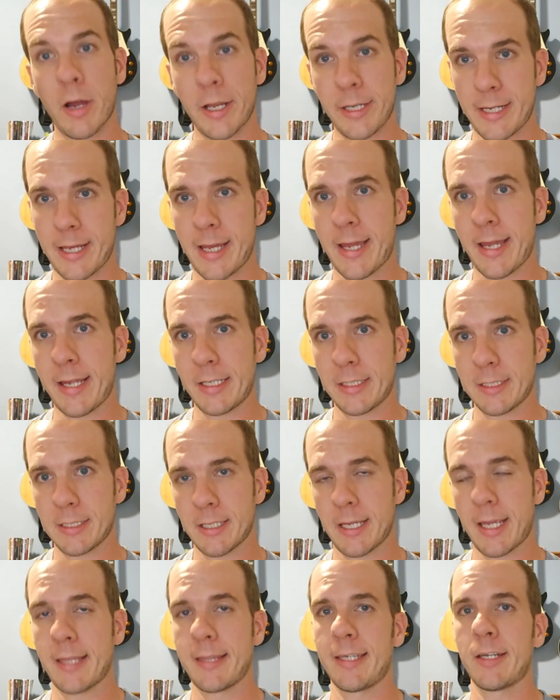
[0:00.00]
days,
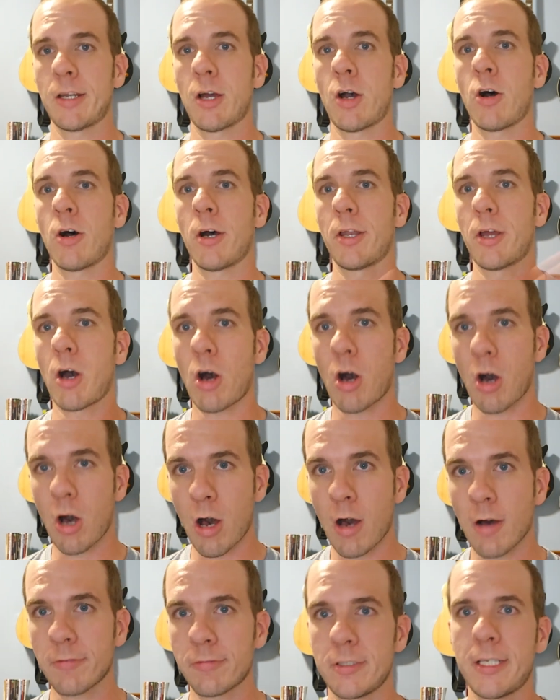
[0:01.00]
and then on
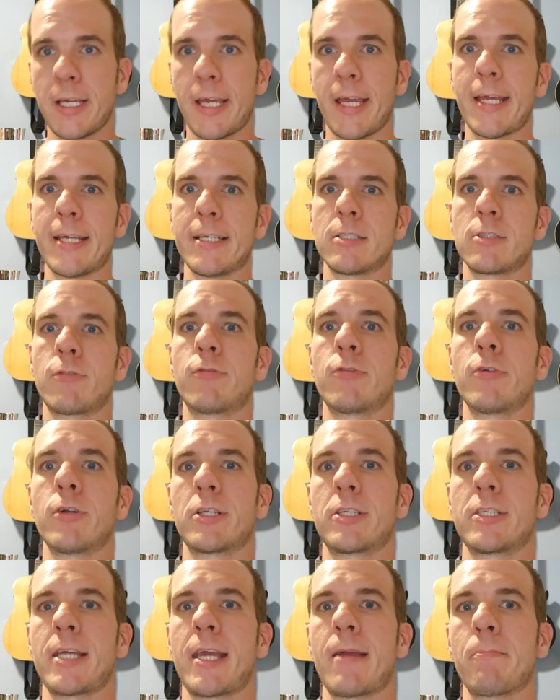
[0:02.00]
off days, for
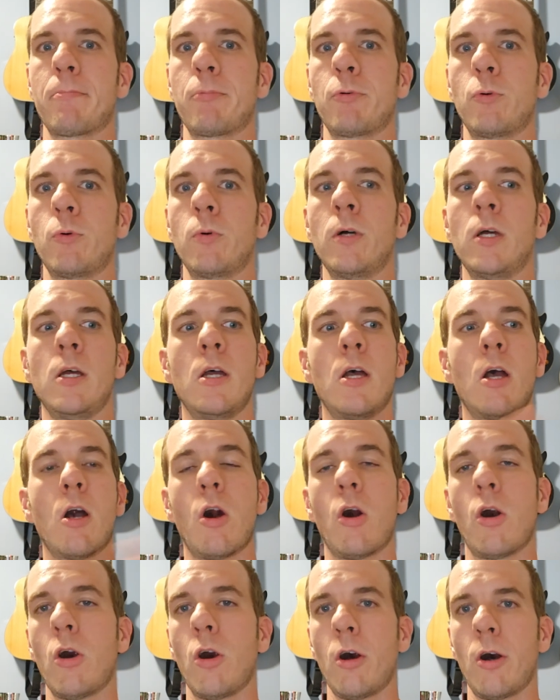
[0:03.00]
example,
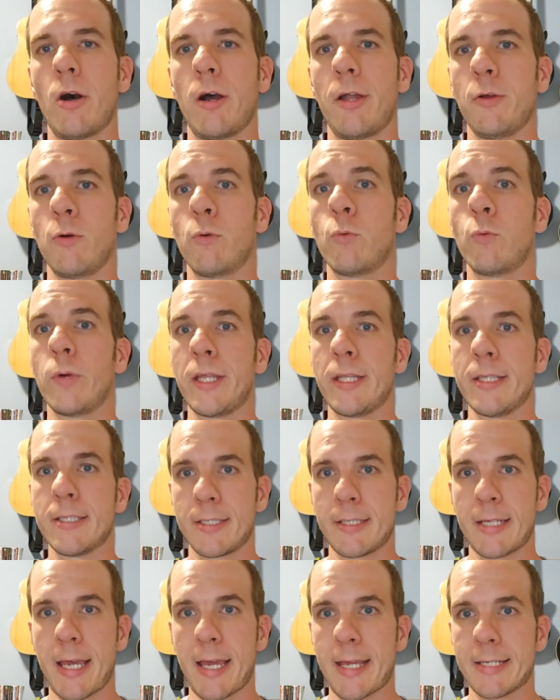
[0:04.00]
on
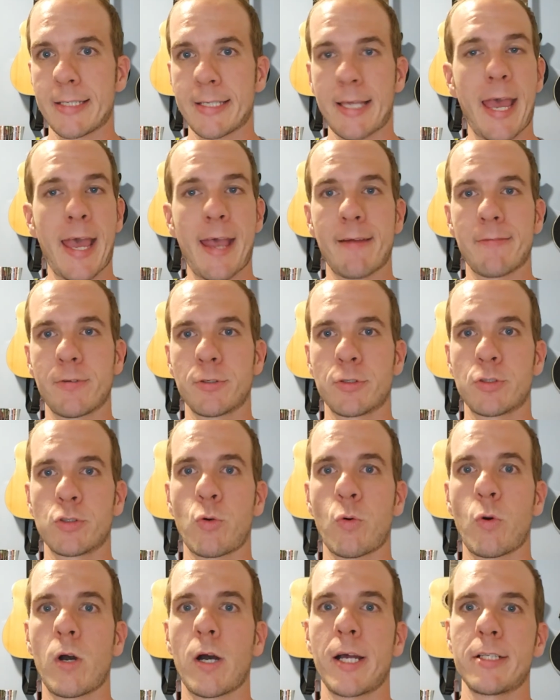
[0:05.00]
Wednesdays after
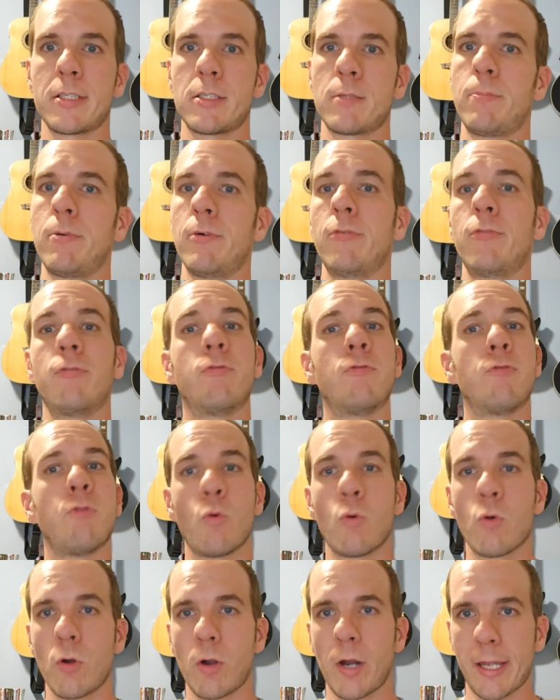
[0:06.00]
squats
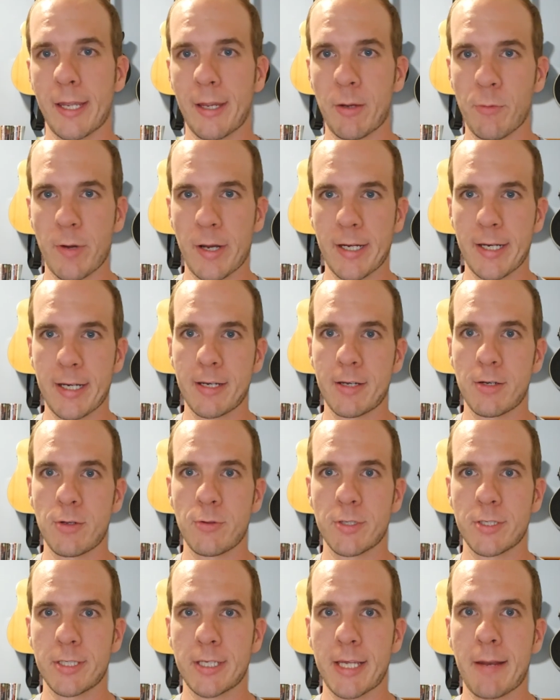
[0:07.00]
before I get ready to do
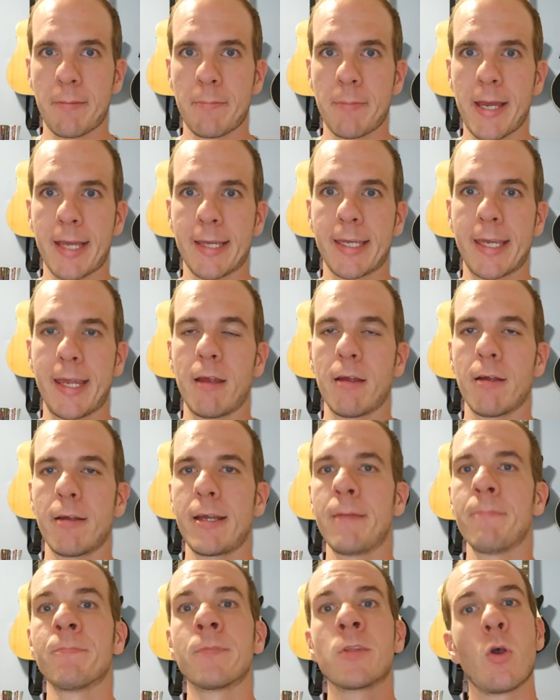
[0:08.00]
the sandbag
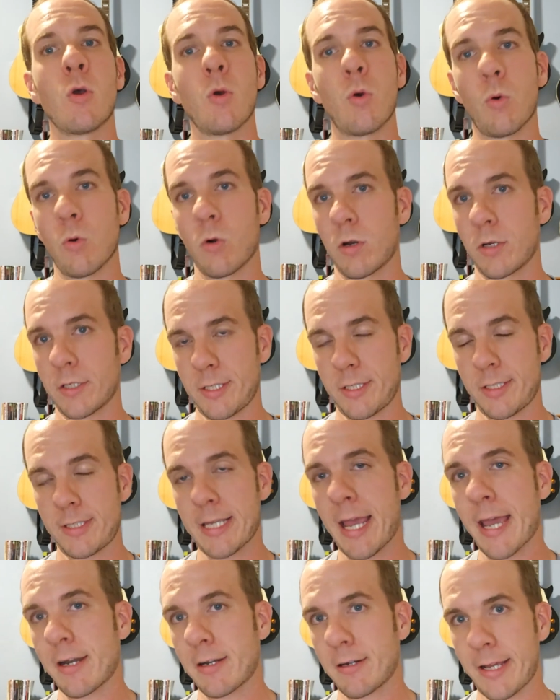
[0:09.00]
carry, or on
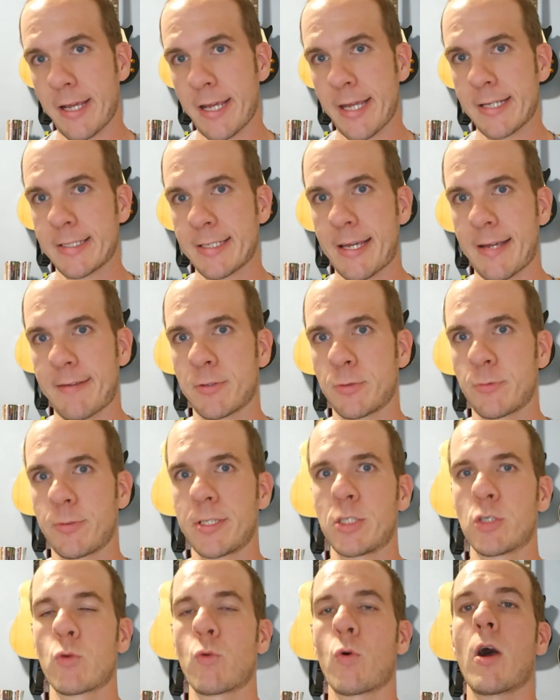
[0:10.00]
Saturdays after we
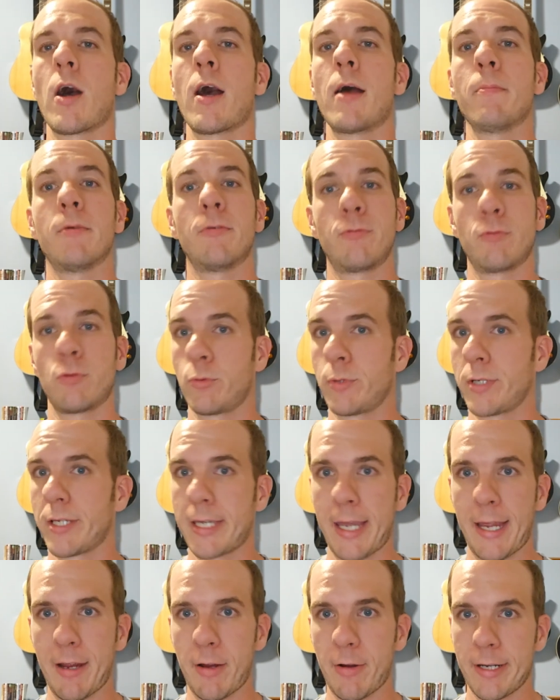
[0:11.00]
squat before we
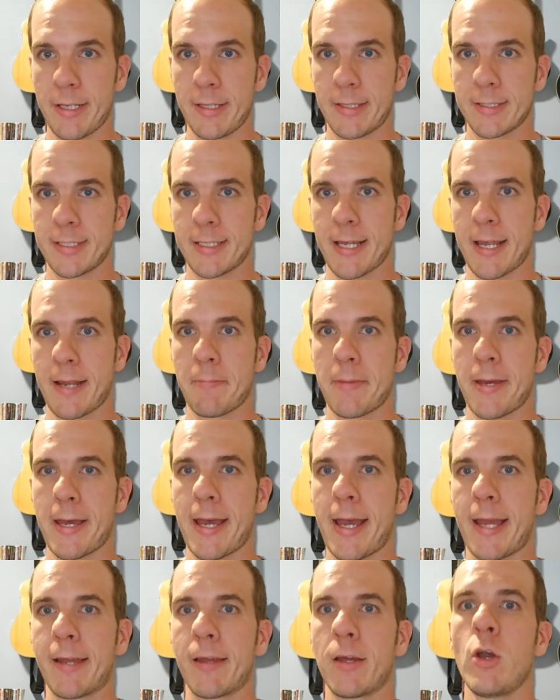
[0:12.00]
carry the
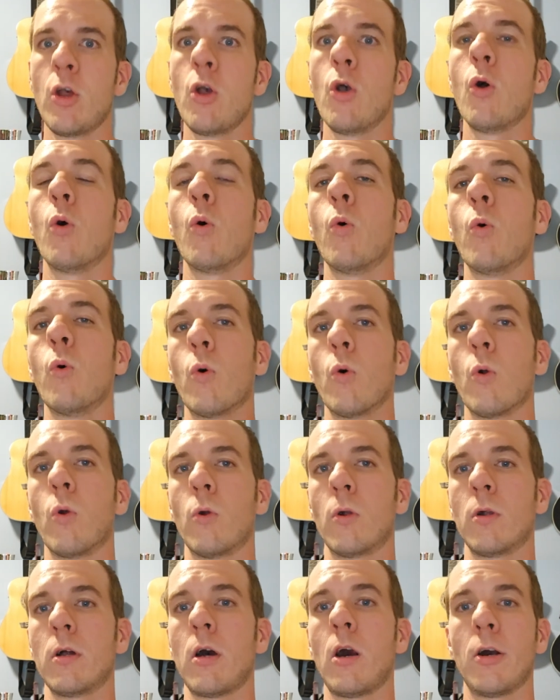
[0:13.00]
sandbag,
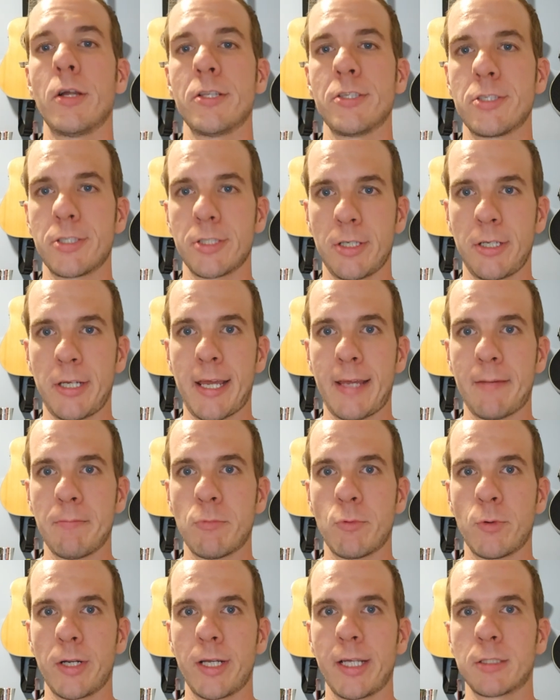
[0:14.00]
or on Sunday
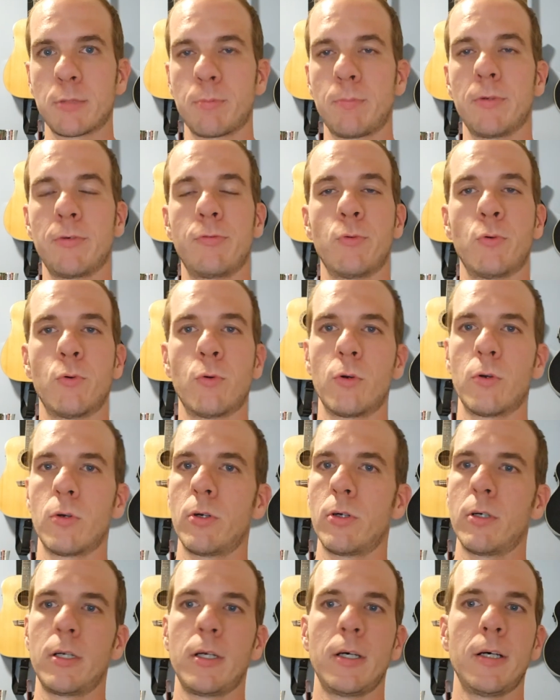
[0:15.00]
mornings
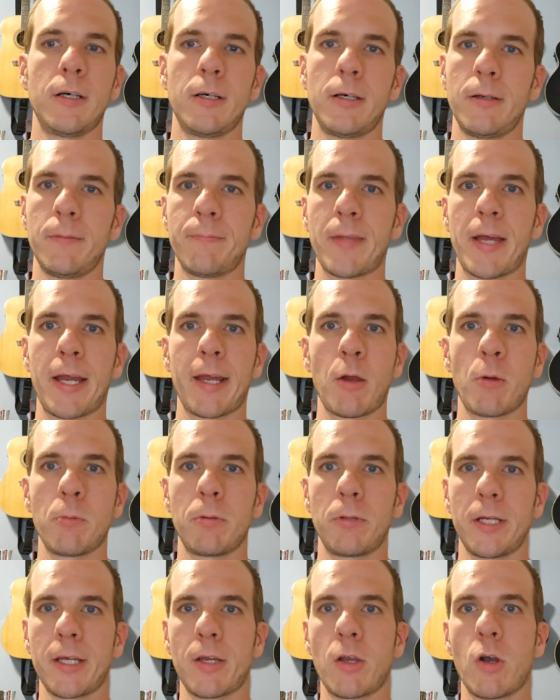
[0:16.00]
before I go
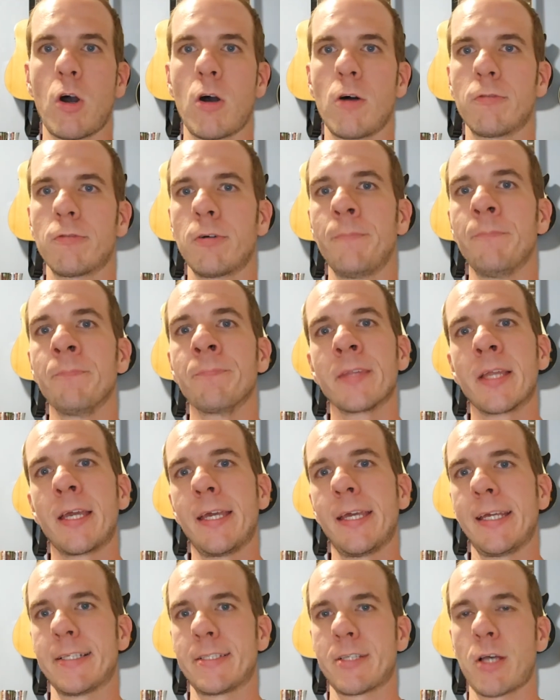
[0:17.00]
play golf.
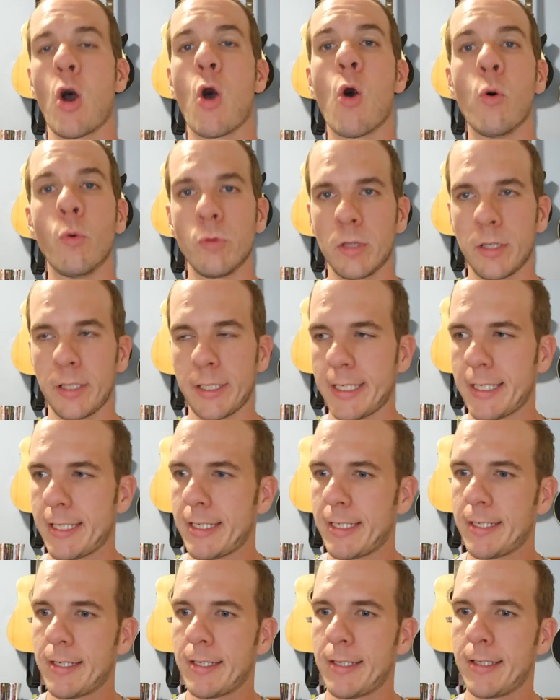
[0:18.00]
It's
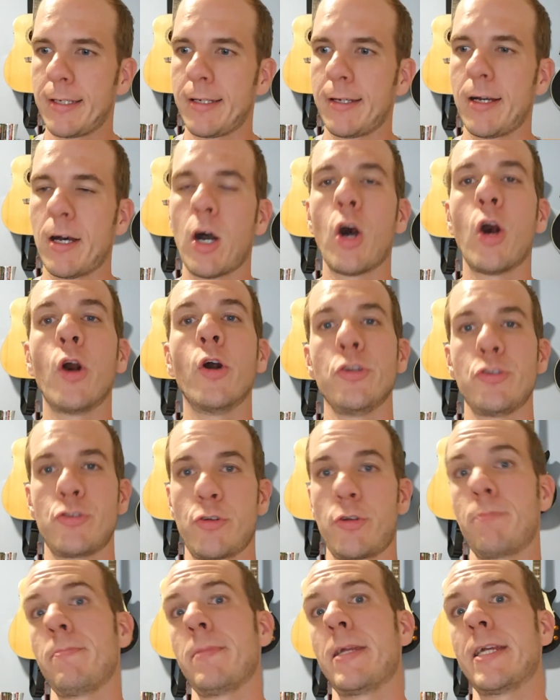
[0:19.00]
only
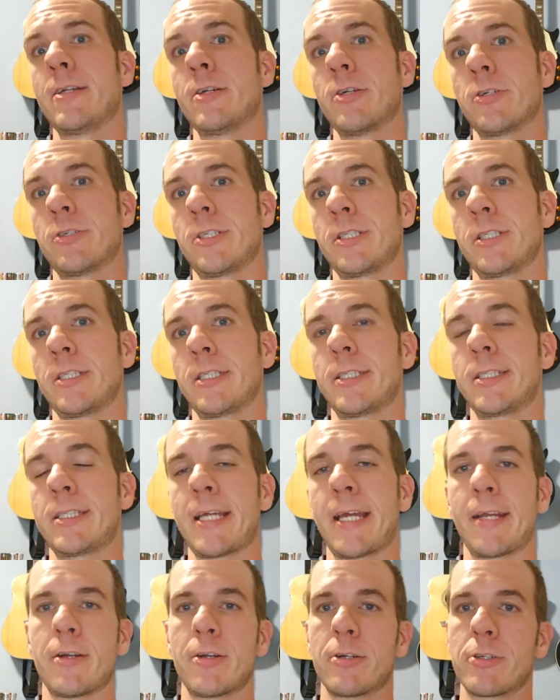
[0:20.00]
100 meters is the
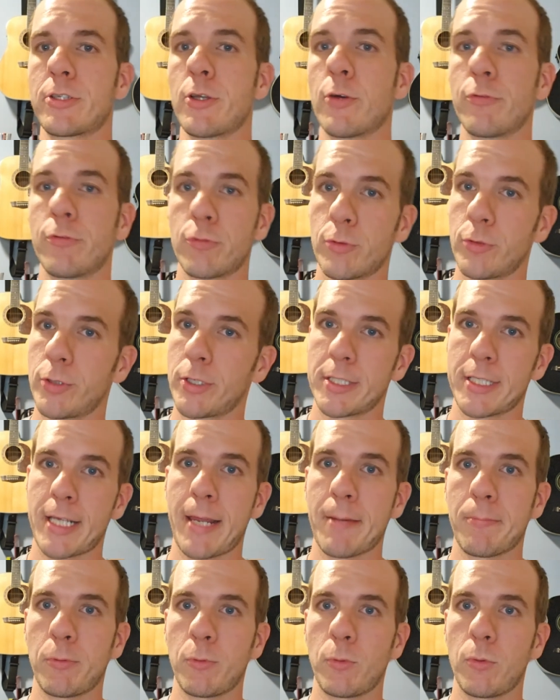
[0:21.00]
standard. So for
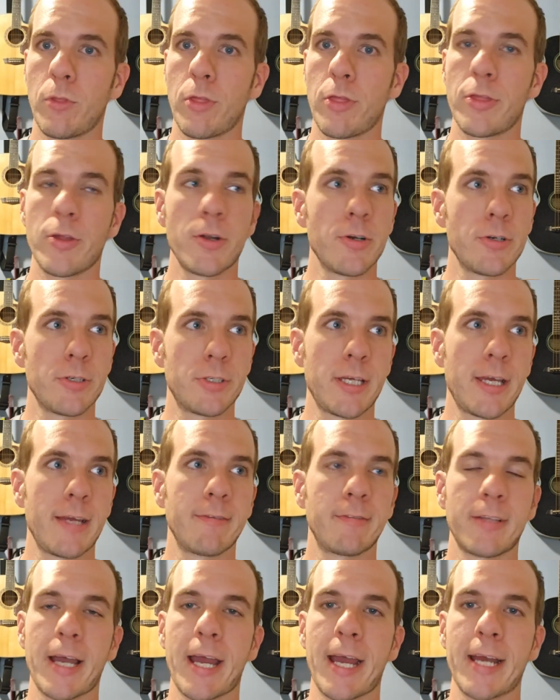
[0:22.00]
example, Saturday
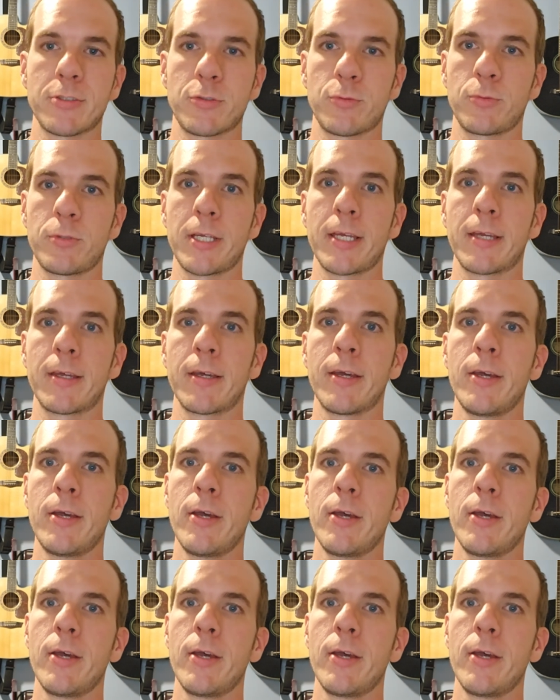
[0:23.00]
of last week,